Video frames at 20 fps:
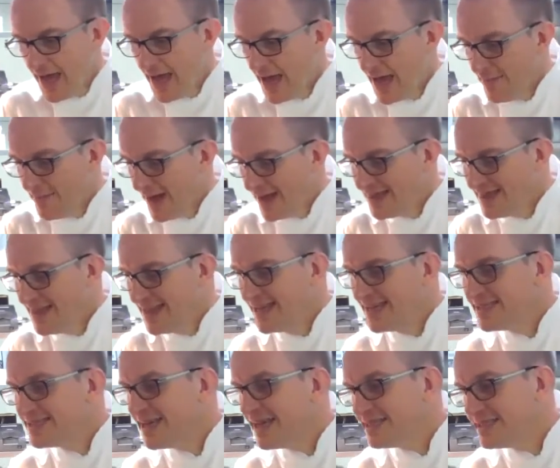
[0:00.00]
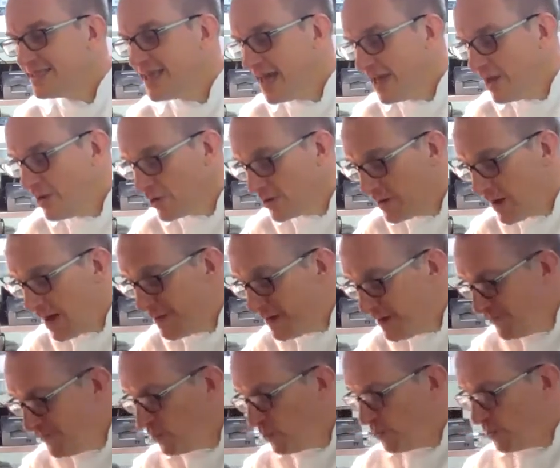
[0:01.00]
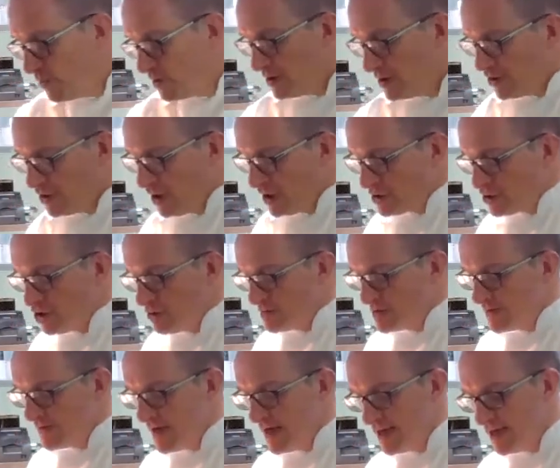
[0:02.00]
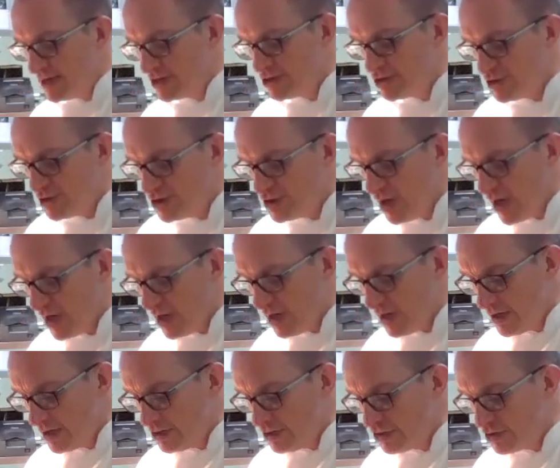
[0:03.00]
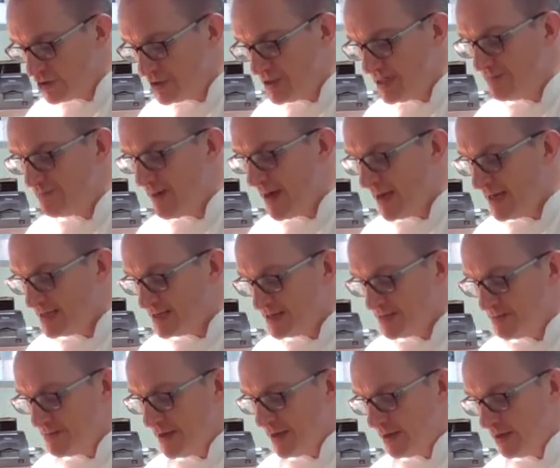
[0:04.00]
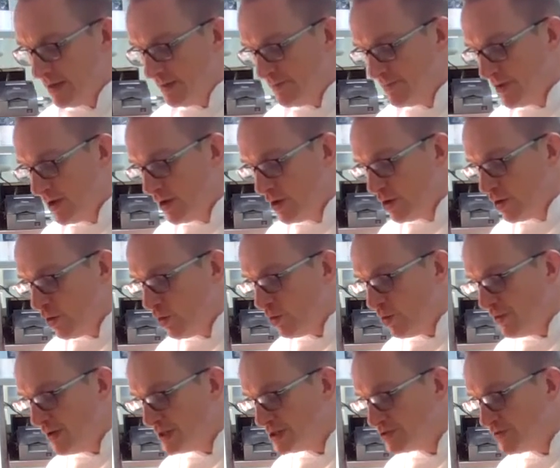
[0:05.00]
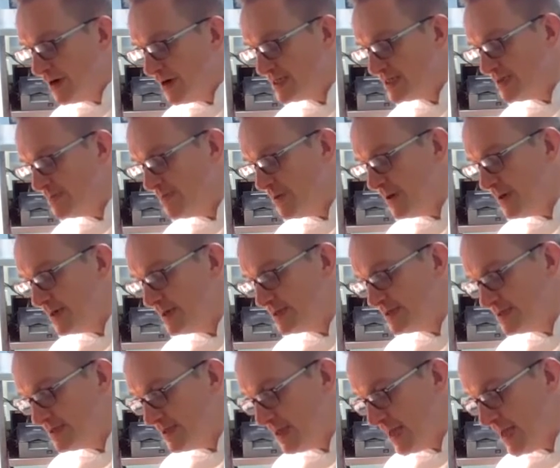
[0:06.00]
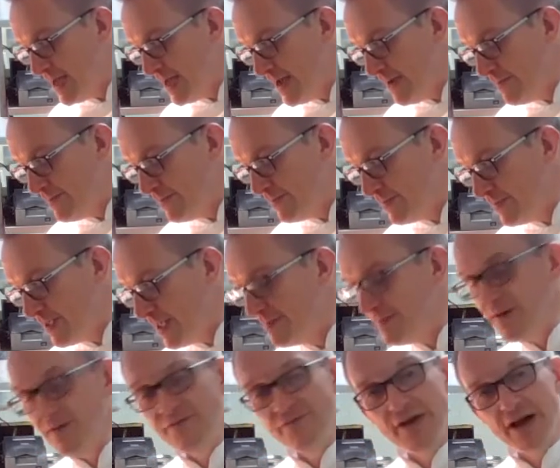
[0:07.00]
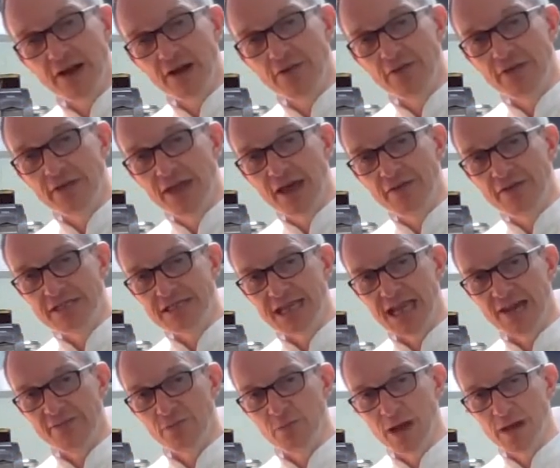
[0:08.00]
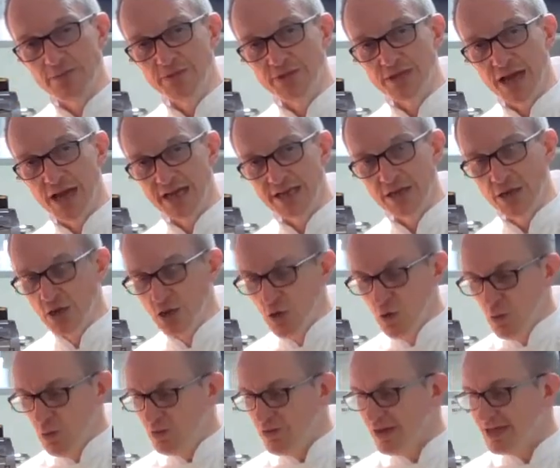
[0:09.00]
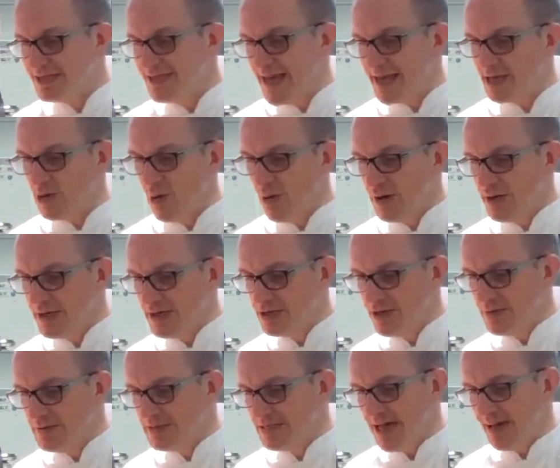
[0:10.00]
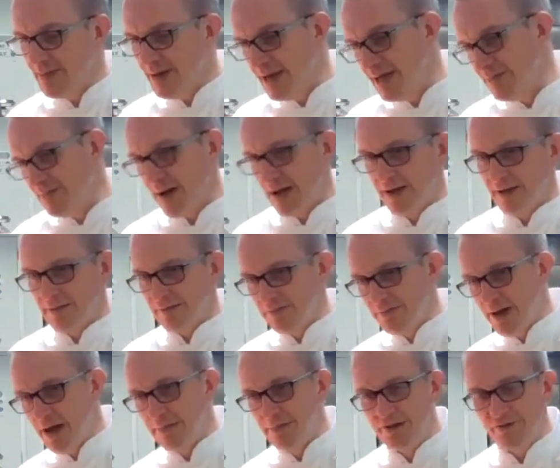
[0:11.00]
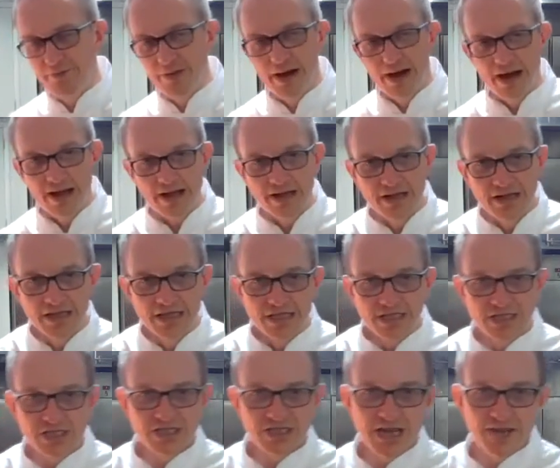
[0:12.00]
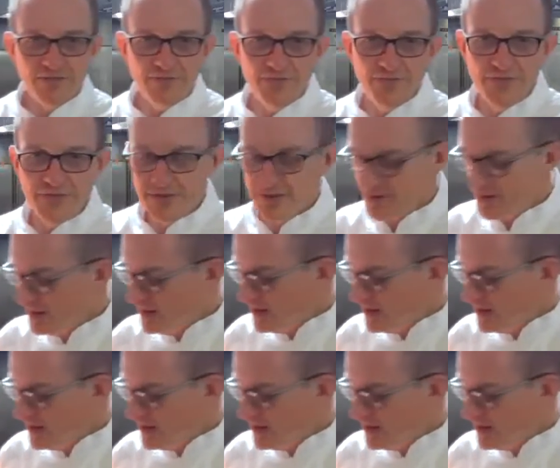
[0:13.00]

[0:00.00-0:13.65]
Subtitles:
I think it does, yeah. Look, I mean, in terms of getting a nutritionally balanced meal, all these recipes can be found on the Nourish Life website with exact quantities. Obviously, I'm letting my bit of my chef